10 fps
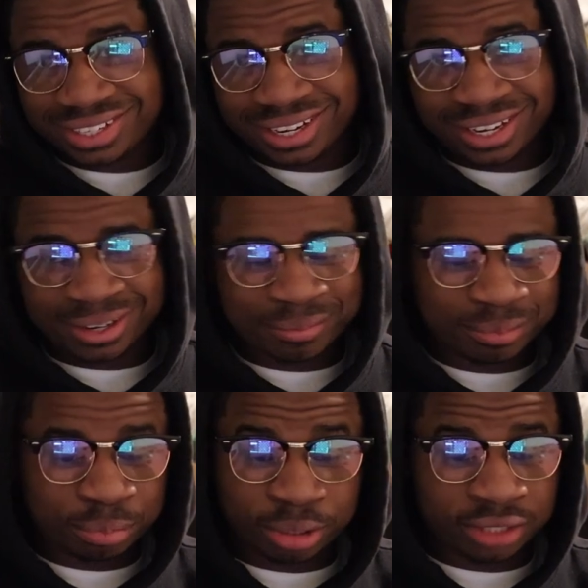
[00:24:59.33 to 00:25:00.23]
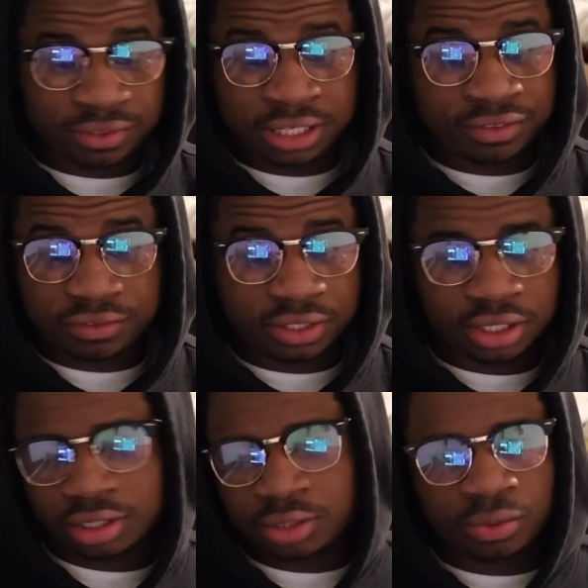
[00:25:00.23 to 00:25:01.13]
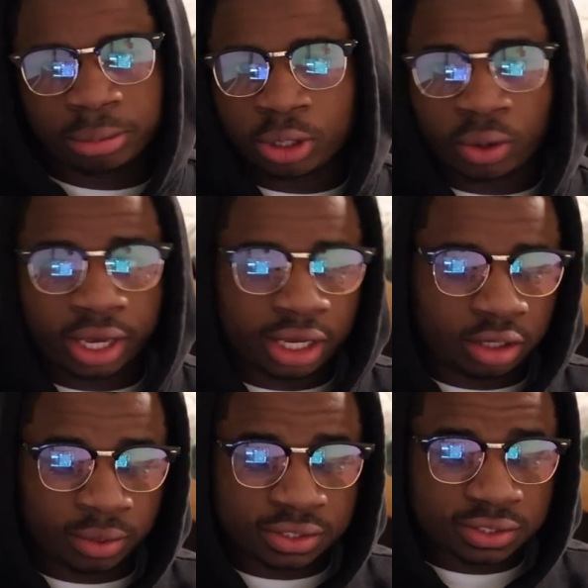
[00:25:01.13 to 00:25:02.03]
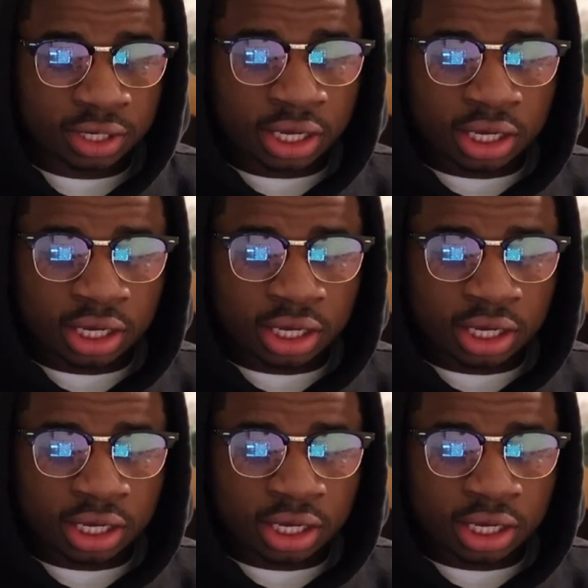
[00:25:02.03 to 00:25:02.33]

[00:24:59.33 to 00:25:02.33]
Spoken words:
But even if he didn't, it would have been okay anyways.